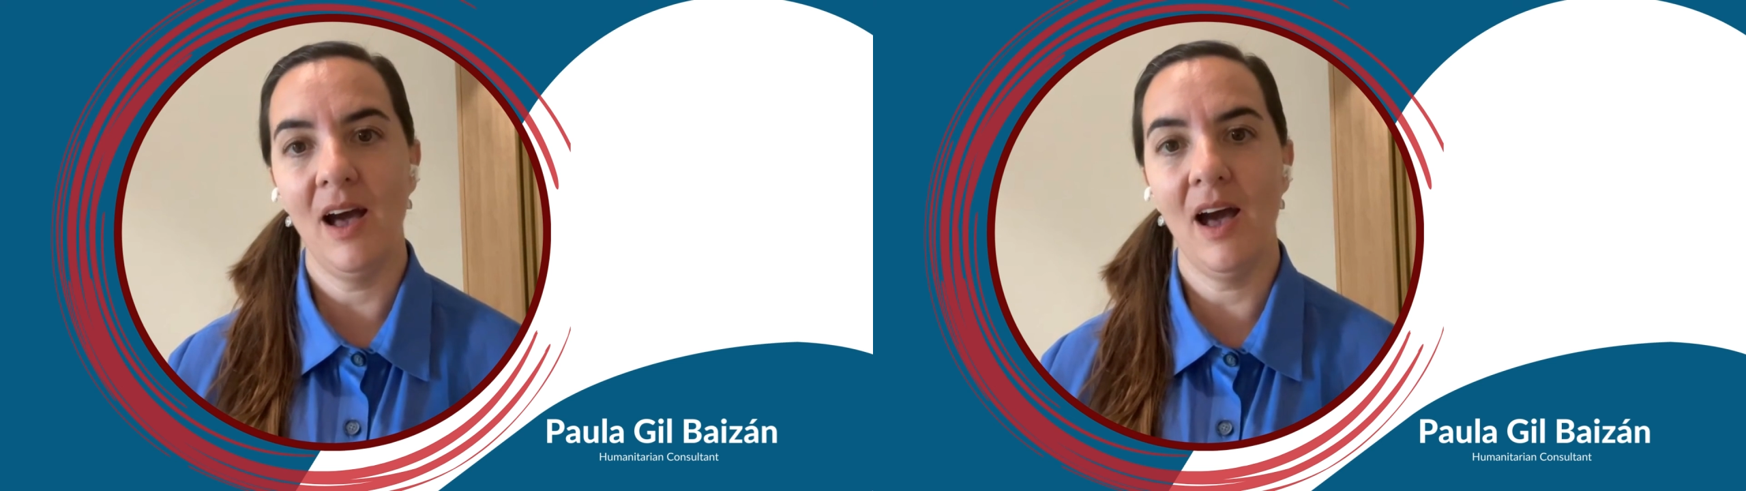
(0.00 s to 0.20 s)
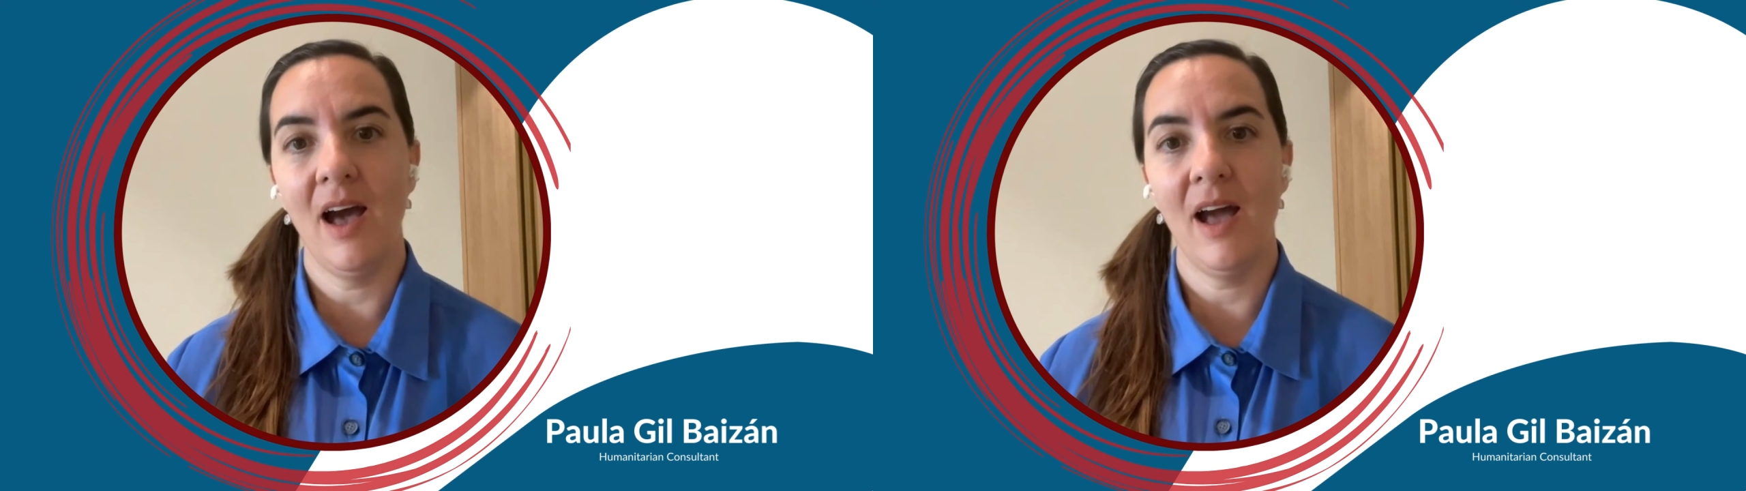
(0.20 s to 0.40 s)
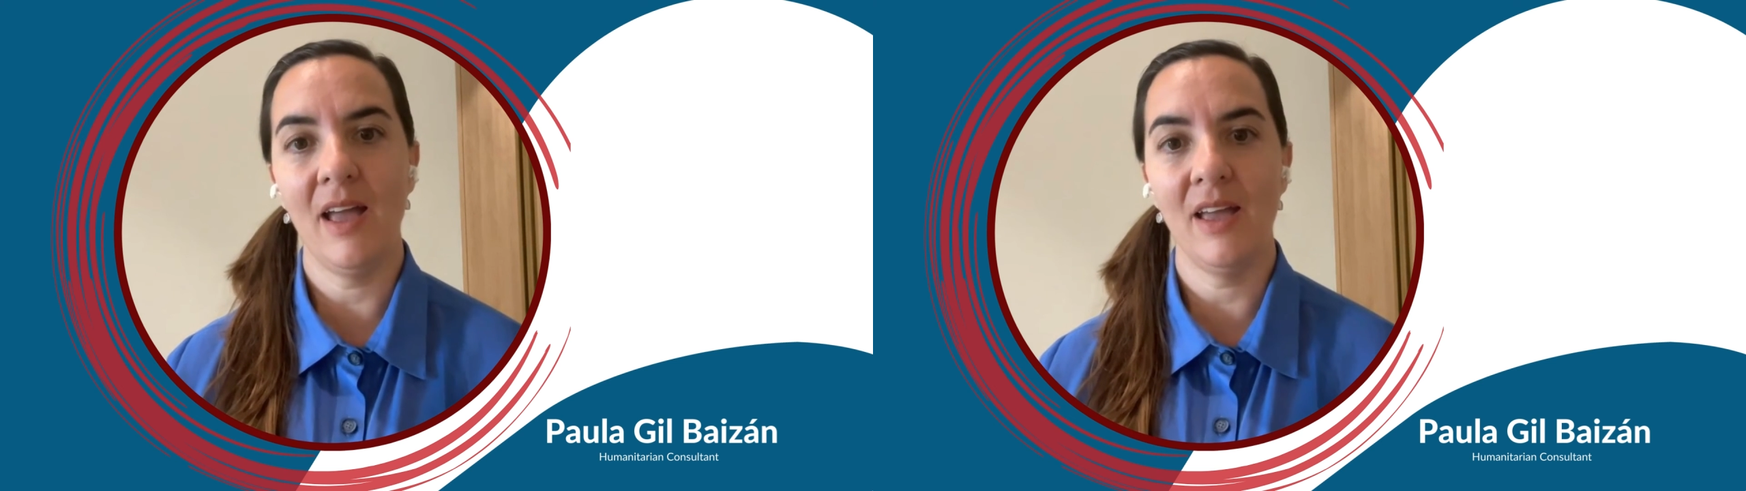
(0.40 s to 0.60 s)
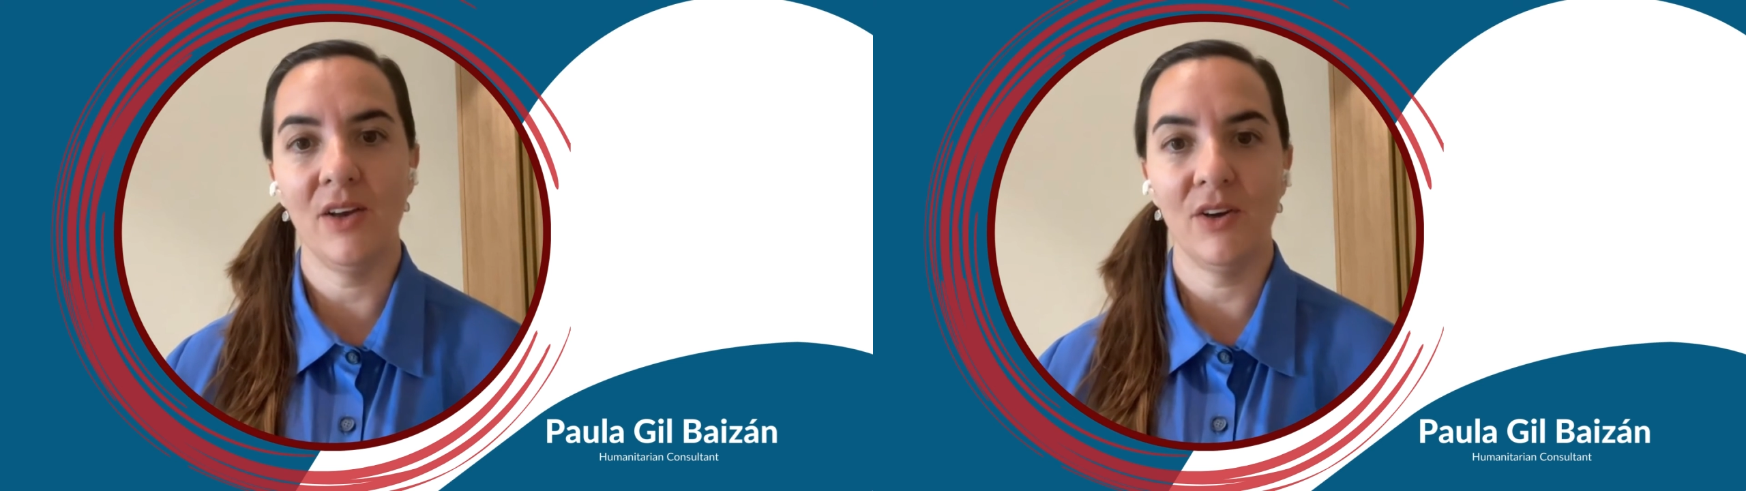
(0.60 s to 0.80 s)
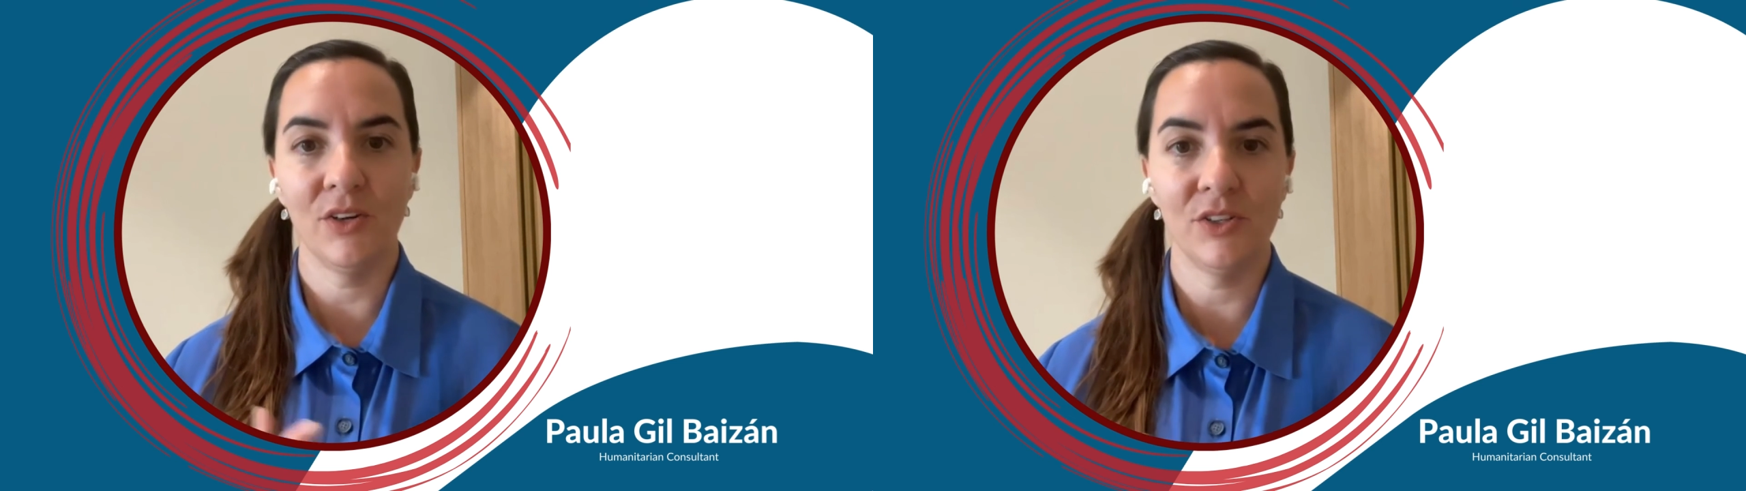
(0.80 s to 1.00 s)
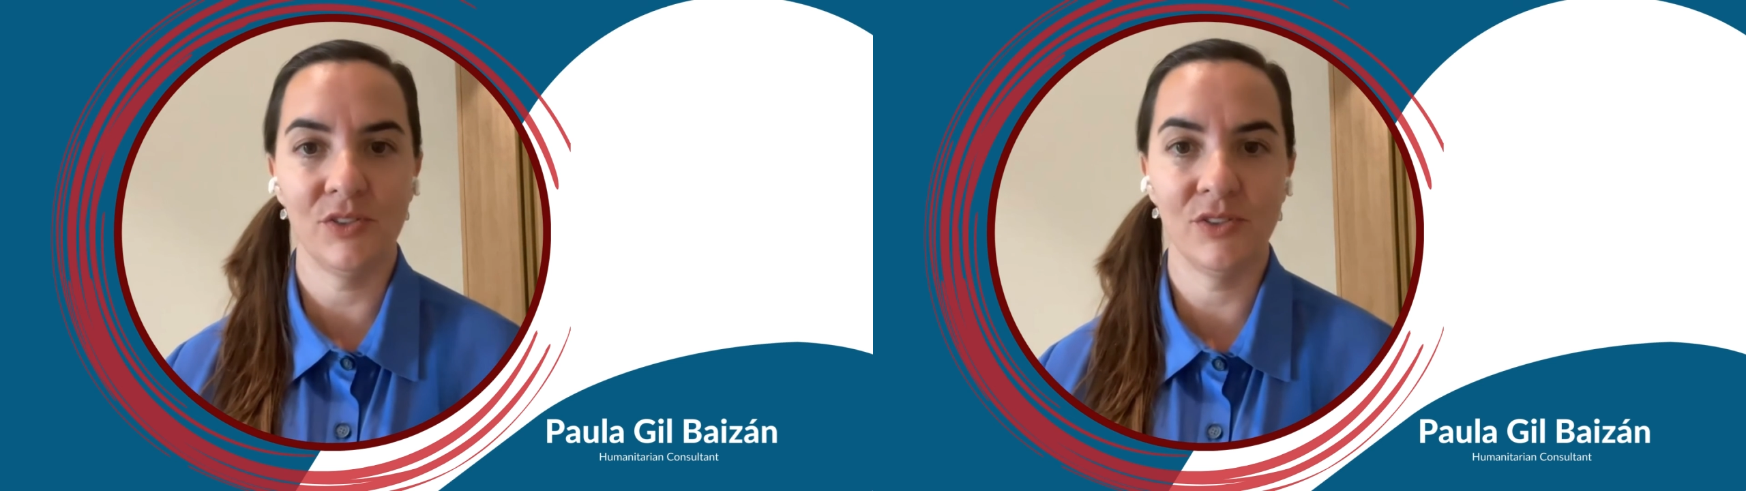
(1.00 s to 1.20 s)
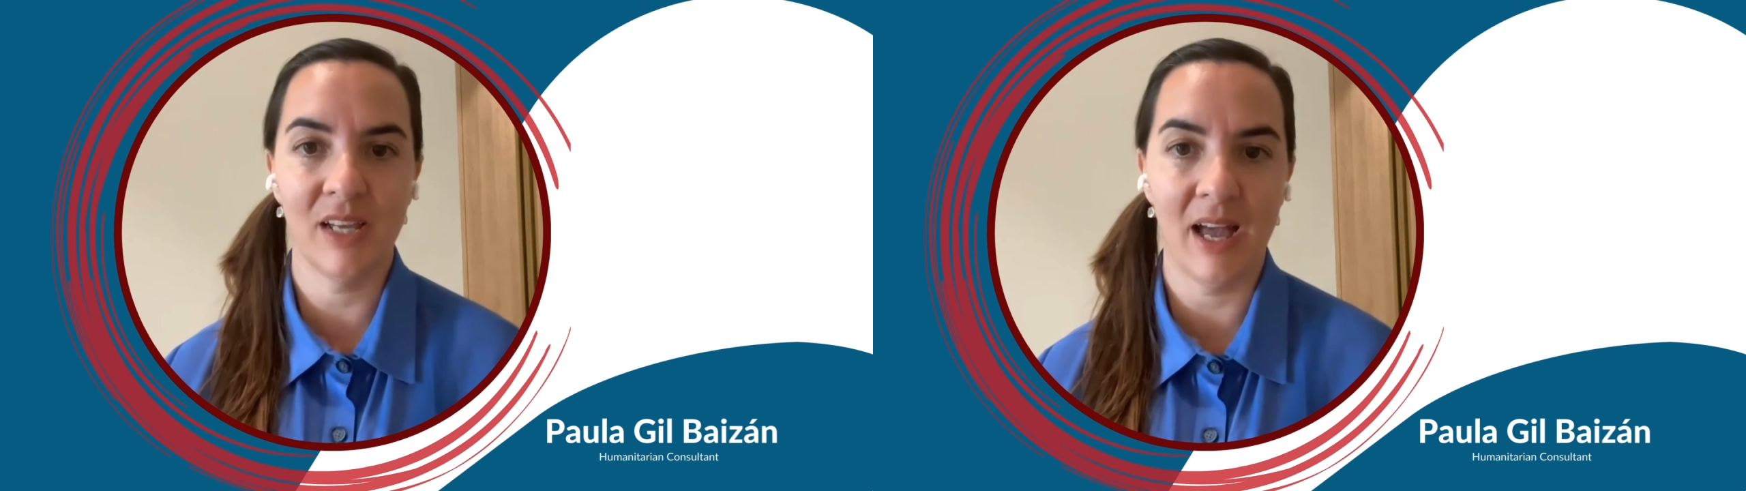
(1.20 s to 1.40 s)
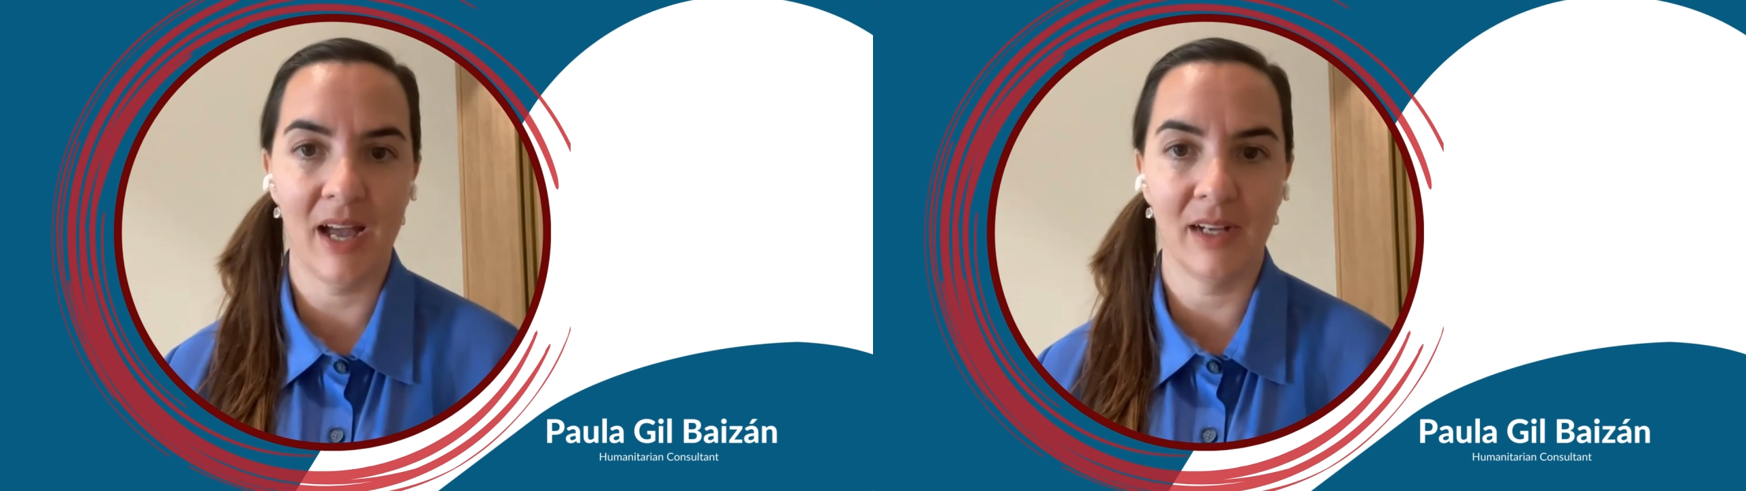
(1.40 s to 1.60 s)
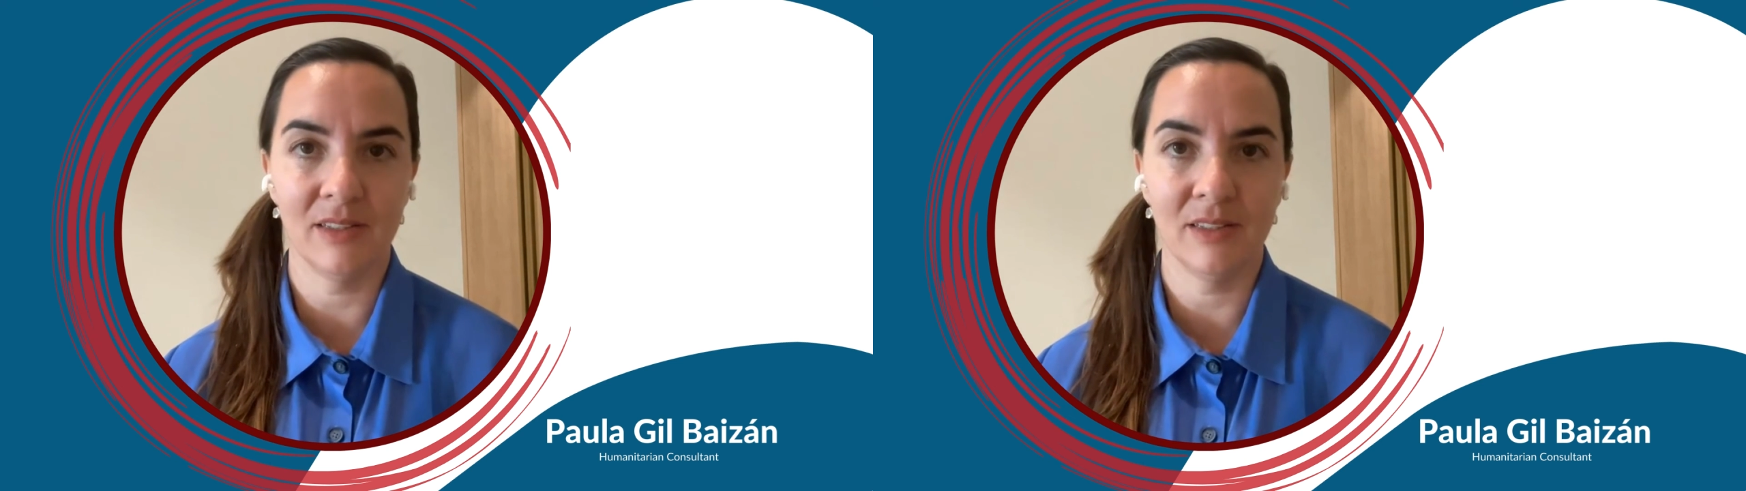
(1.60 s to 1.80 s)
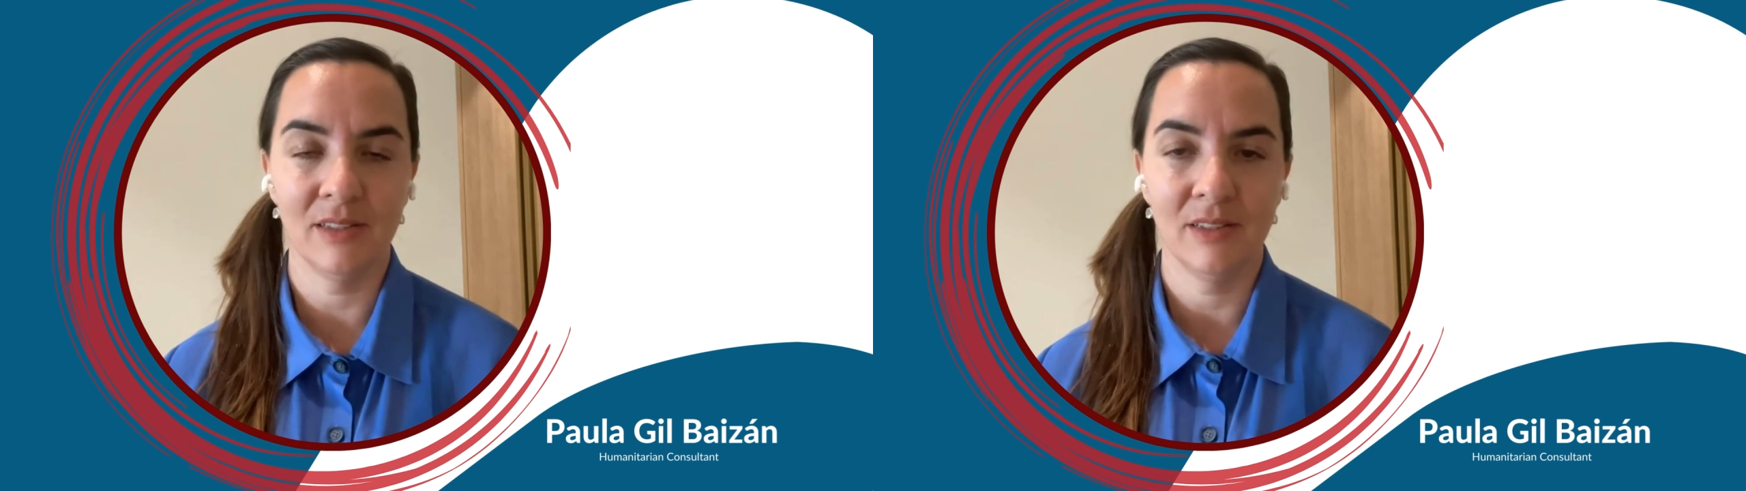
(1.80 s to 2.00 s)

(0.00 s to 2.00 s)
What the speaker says: I urge you to act